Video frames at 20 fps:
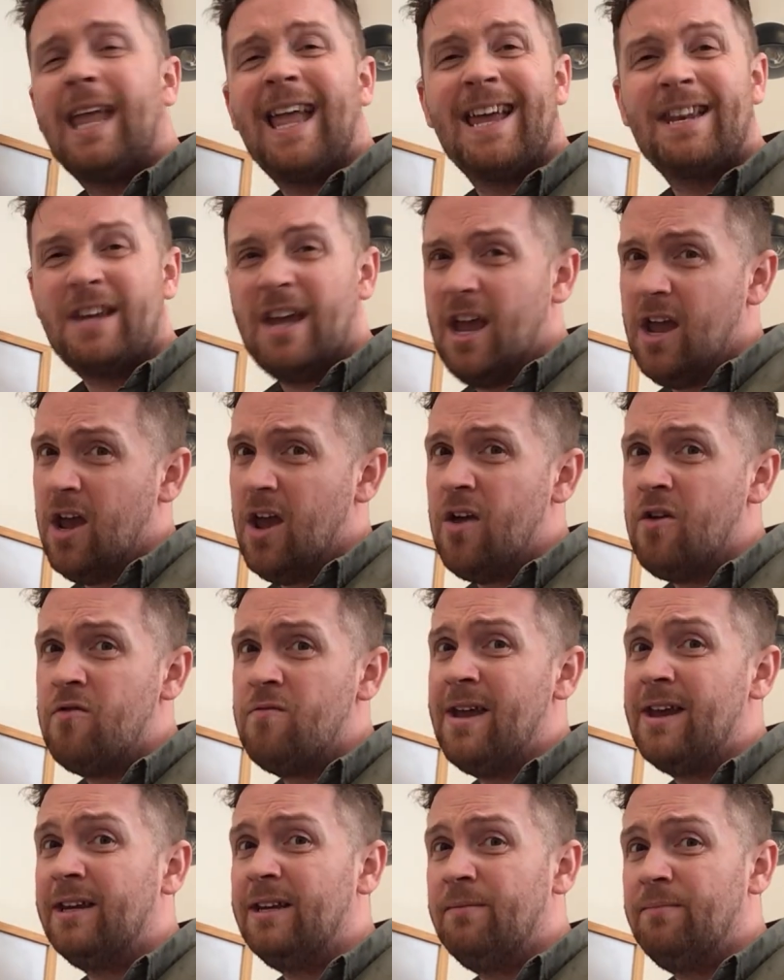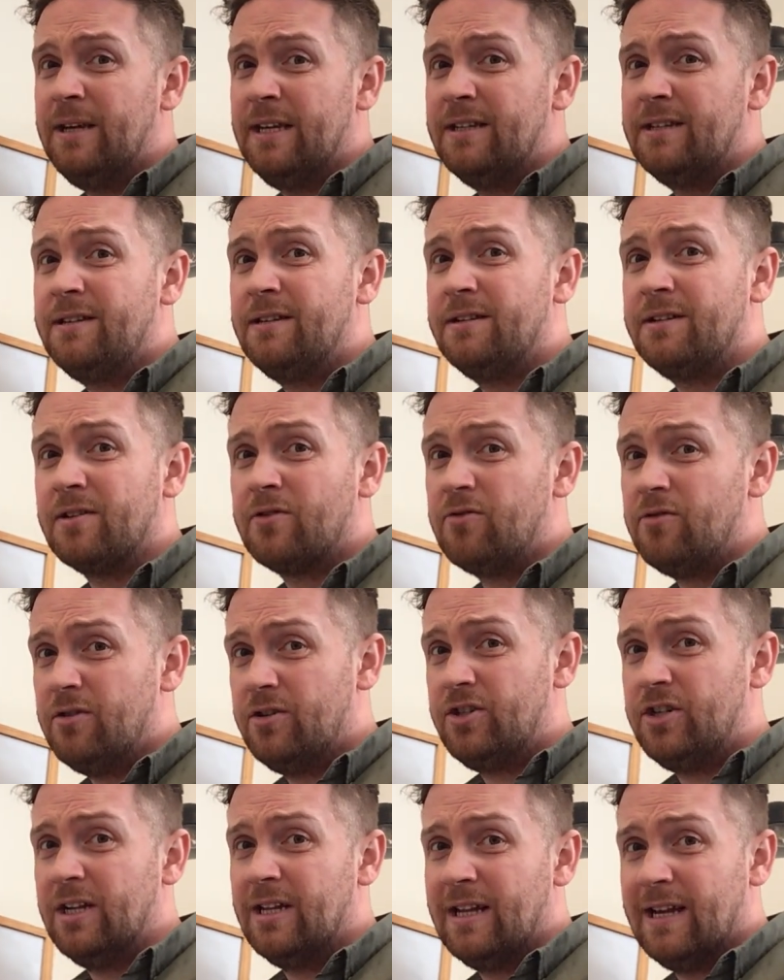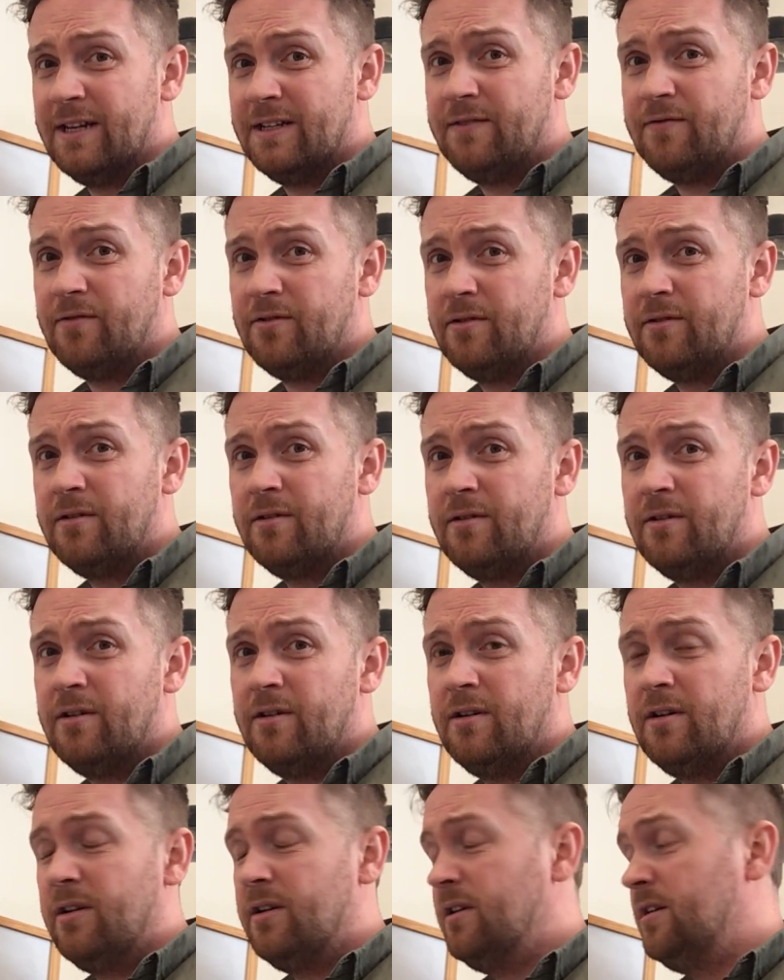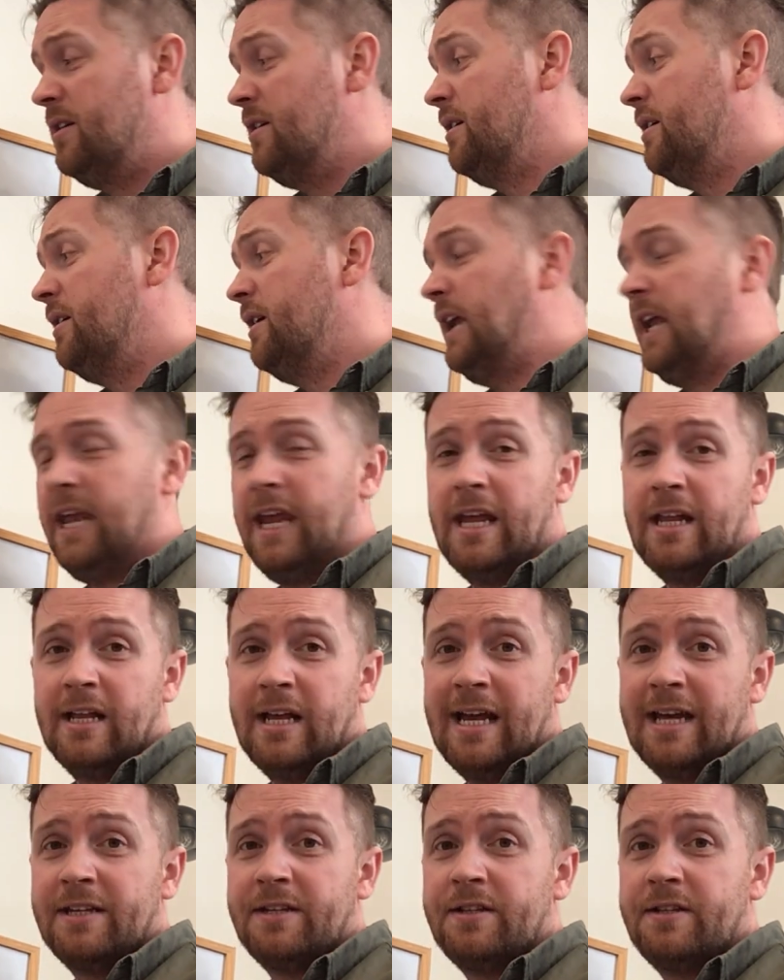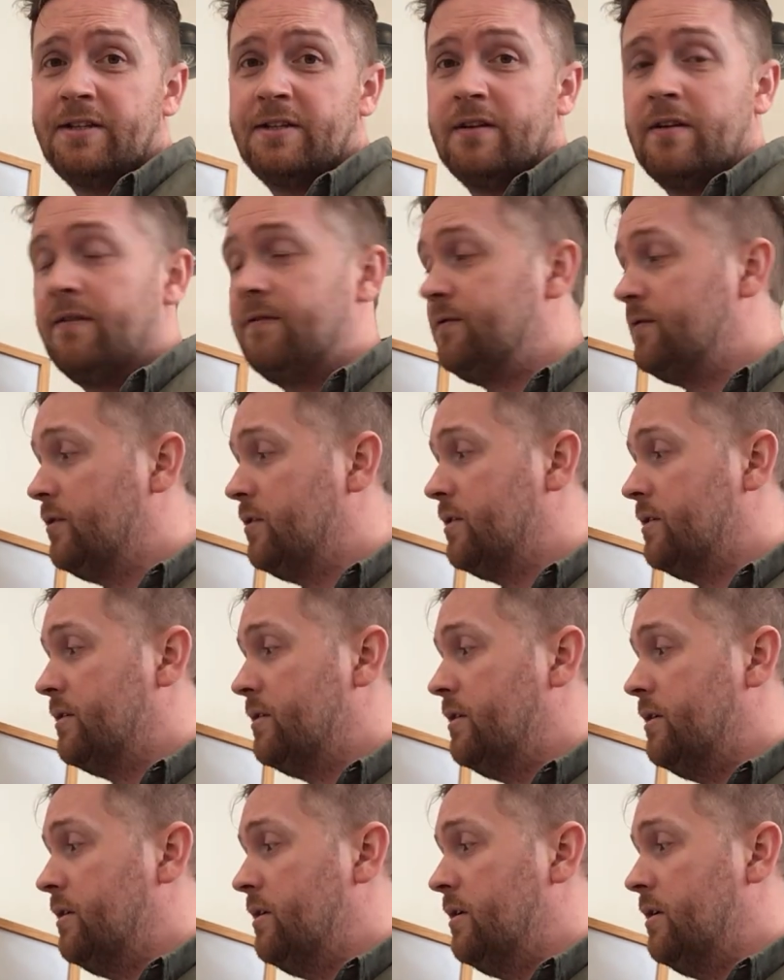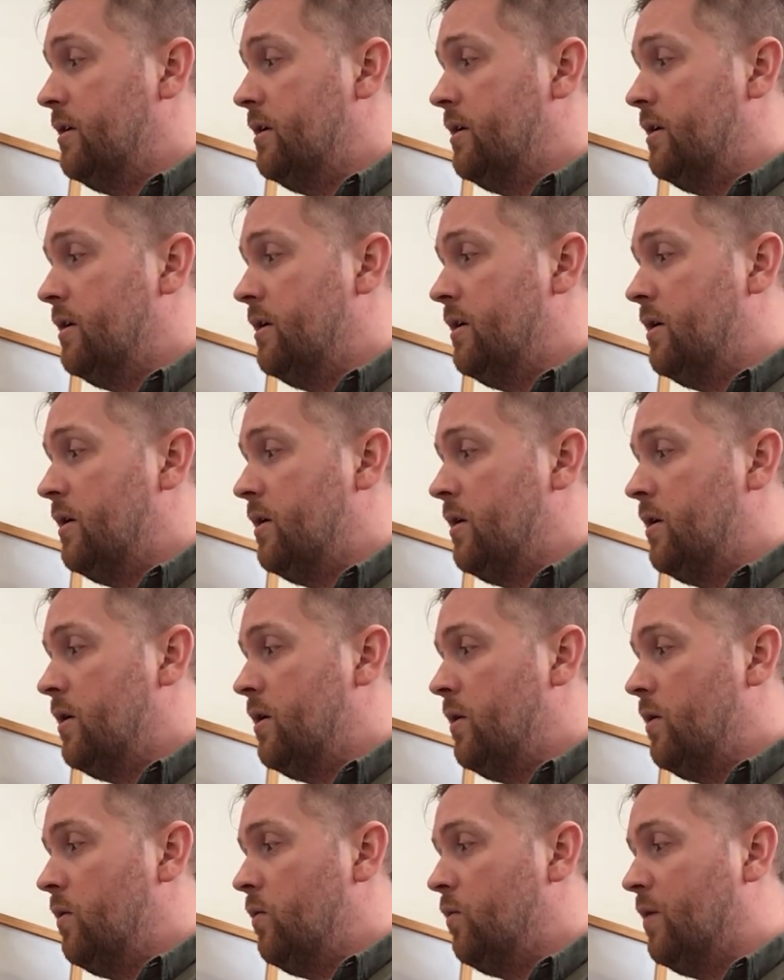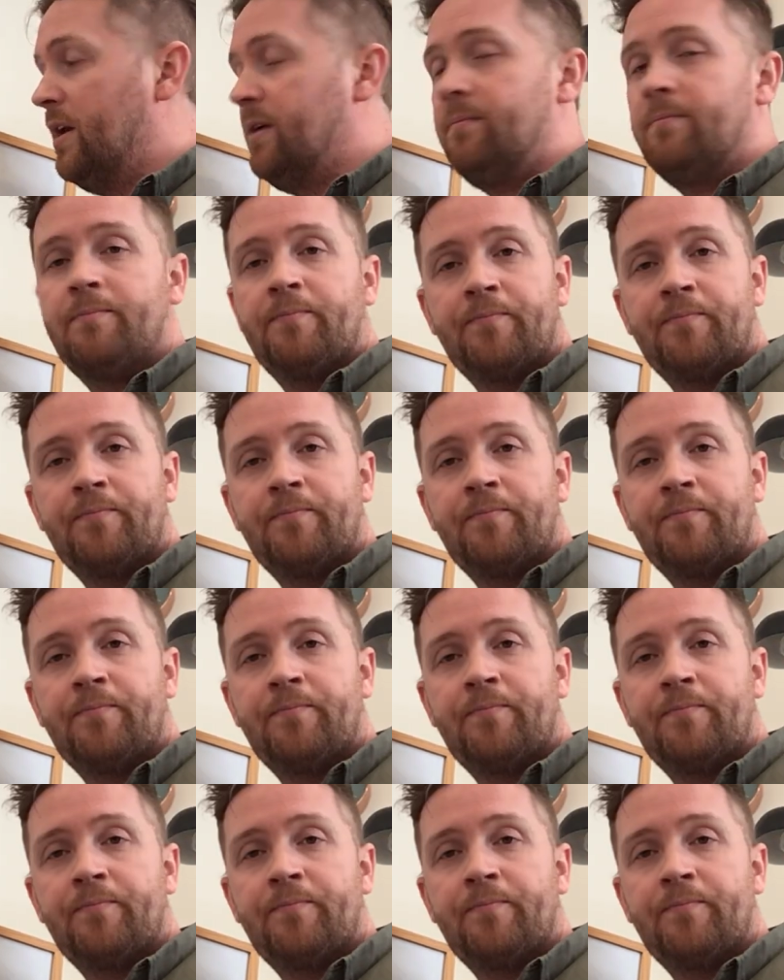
And how many beats does a crotchet last for? It lasts for one.